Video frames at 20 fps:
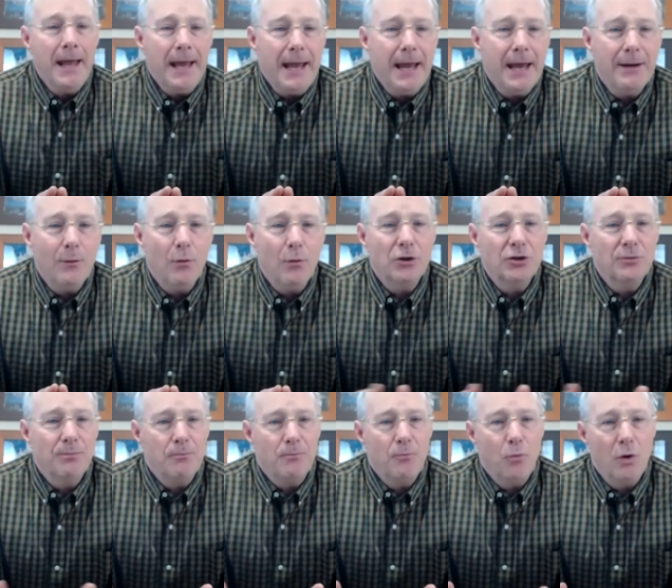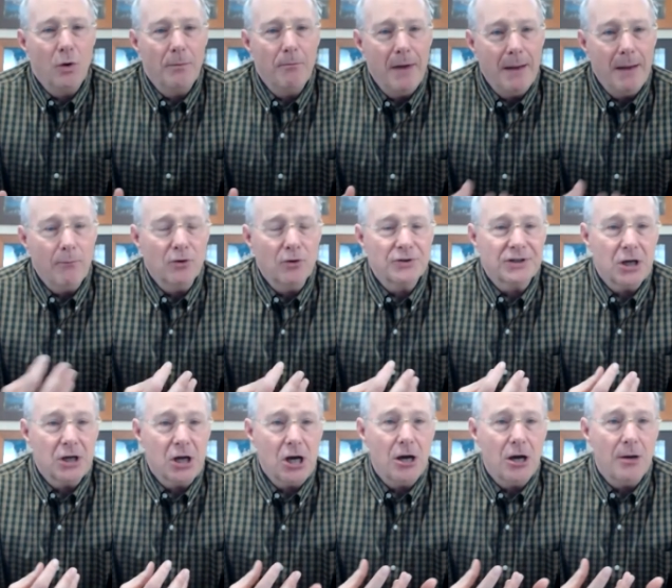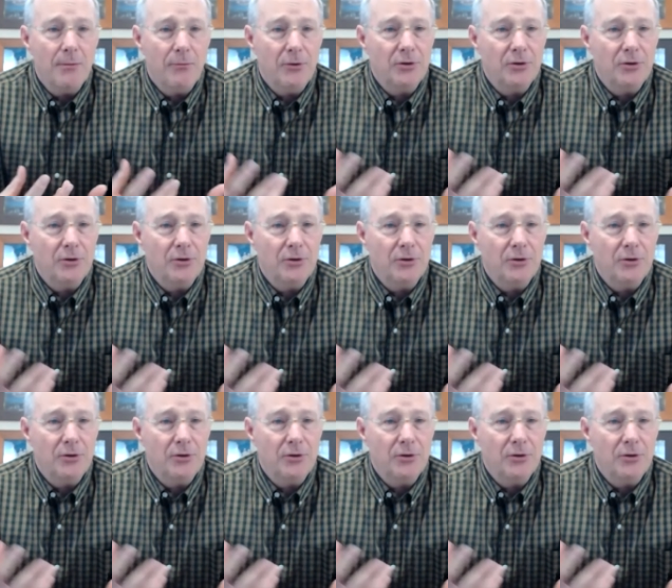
And when when members come,